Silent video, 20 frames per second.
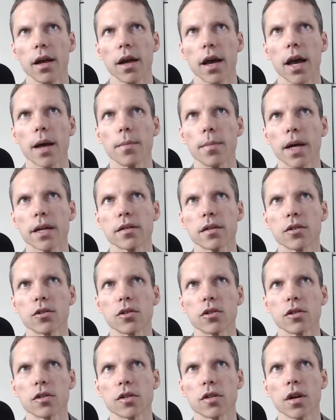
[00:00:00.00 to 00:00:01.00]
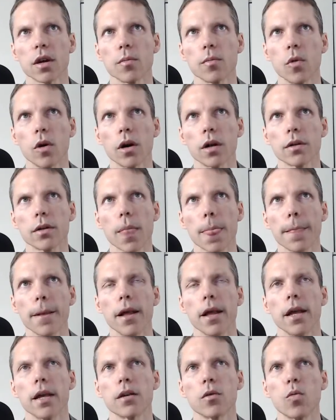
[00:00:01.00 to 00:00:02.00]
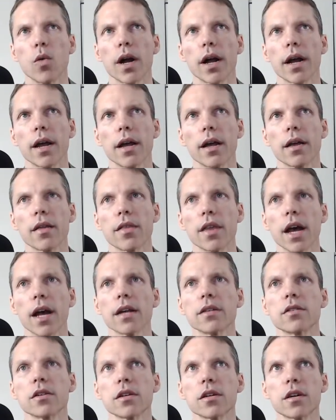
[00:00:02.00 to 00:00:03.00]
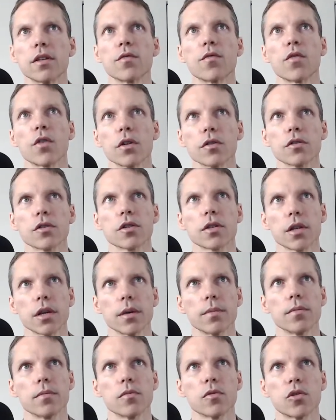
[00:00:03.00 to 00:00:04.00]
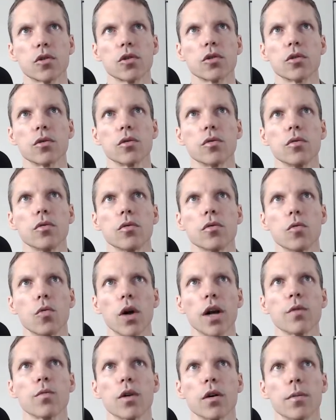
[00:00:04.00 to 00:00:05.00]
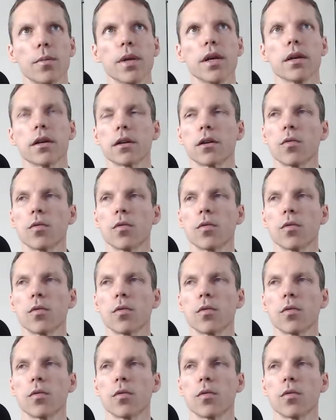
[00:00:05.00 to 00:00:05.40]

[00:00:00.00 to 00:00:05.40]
a message to someone in a way that converts them to white well-being,